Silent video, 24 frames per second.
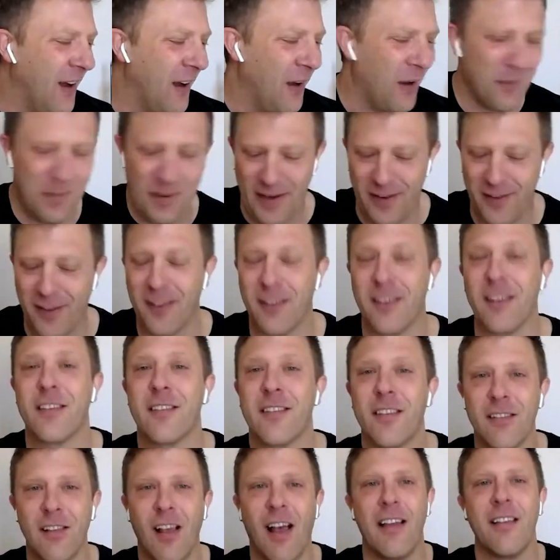I mean, just
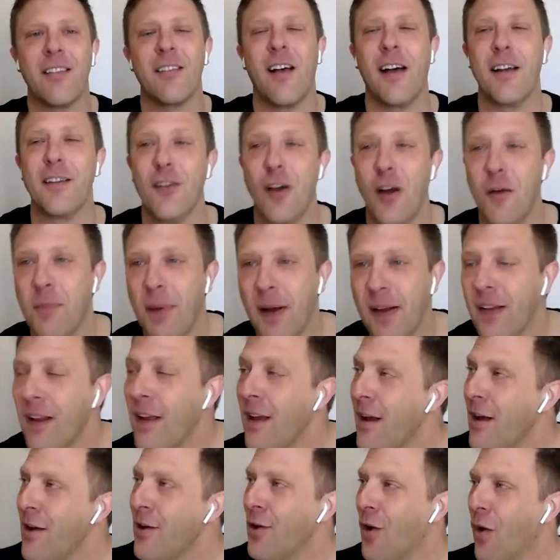a slight side note, but